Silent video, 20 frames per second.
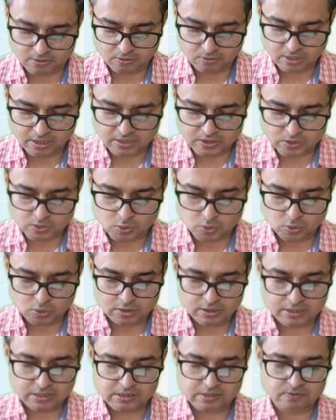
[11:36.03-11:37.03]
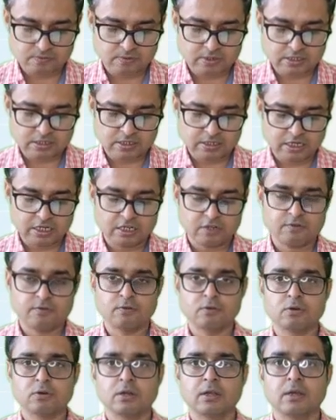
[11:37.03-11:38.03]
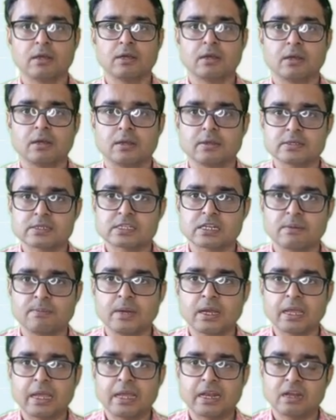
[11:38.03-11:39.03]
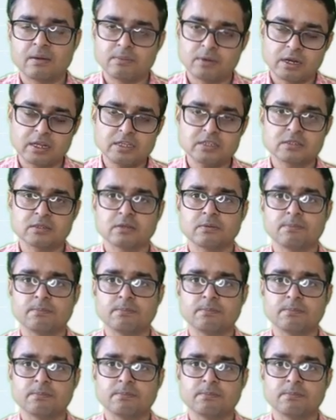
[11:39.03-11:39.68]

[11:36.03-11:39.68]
Okay, so this was it for stomach anomalies.